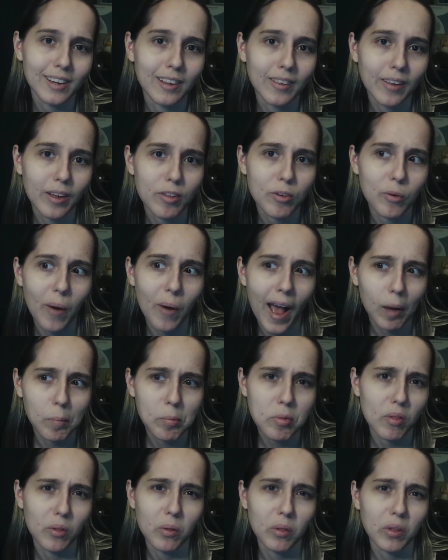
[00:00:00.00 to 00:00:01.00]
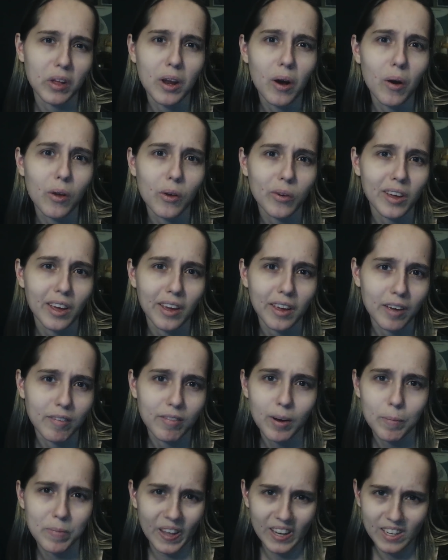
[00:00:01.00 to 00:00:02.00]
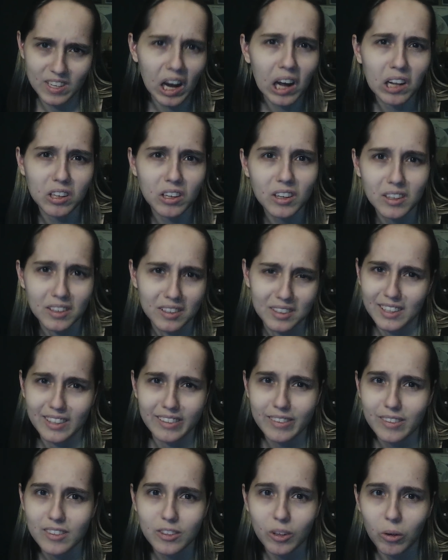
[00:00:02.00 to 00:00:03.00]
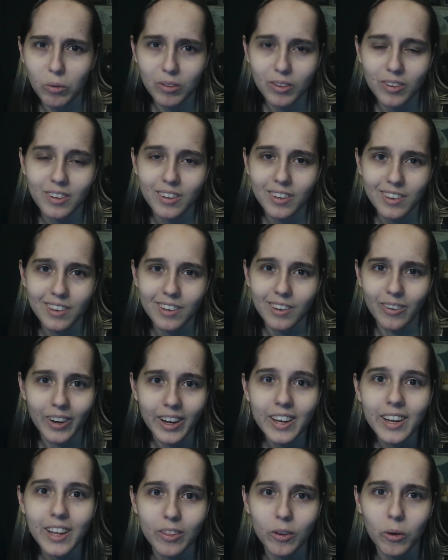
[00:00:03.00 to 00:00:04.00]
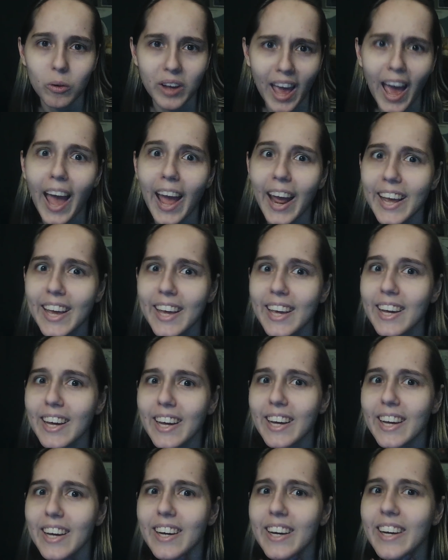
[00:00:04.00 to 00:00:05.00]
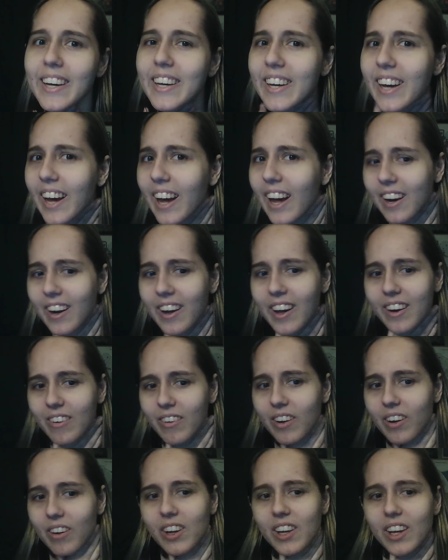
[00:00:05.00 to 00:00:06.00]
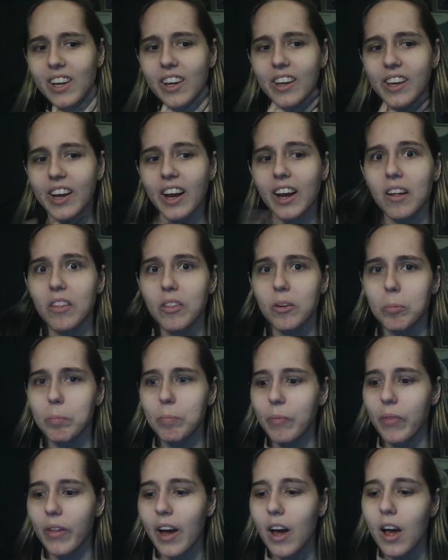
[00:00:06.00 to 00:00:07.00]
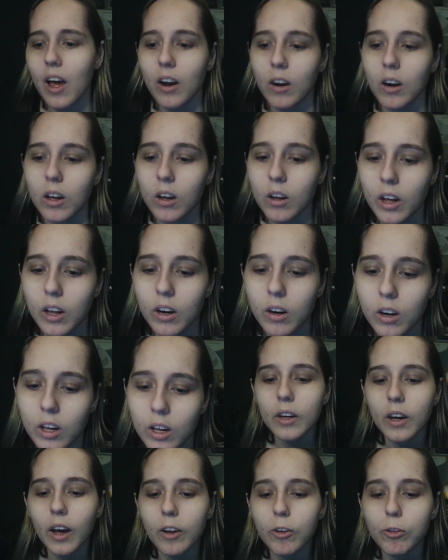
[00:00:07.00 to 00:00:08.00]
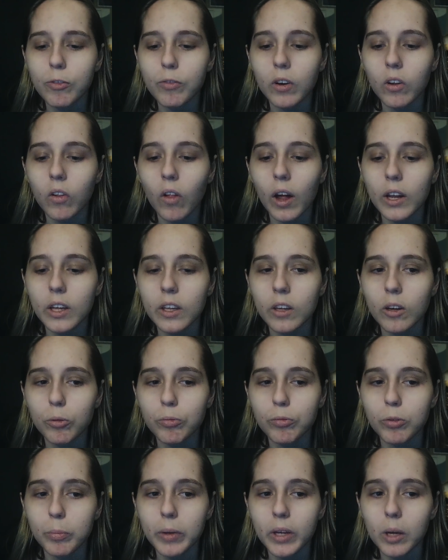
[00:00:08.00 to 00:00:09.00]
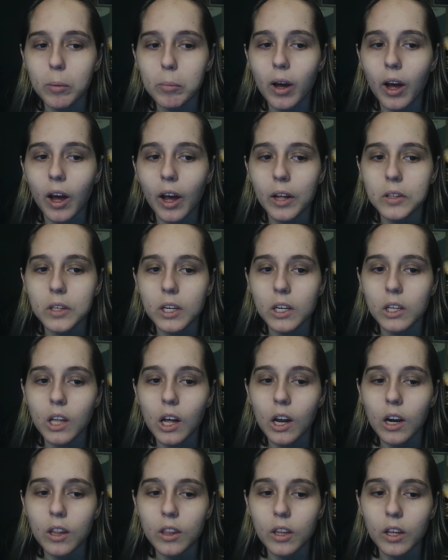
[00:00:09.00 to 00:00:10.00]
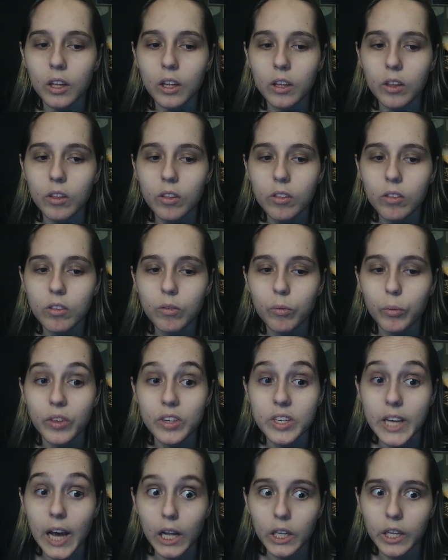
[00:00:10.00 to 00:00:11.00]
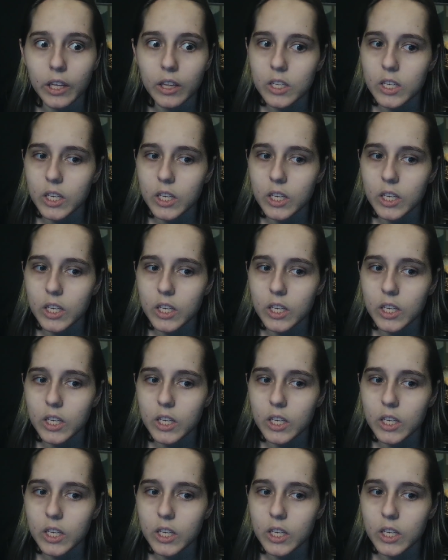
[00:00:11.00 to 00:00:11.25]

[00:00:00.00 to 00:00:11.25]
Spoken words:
Unless you absolutely know you can give up that dollar. Don't do it. It's okay. I don't know. You got I don't know. I just feel a lot of guilt for being behind on a lot of things with the telly.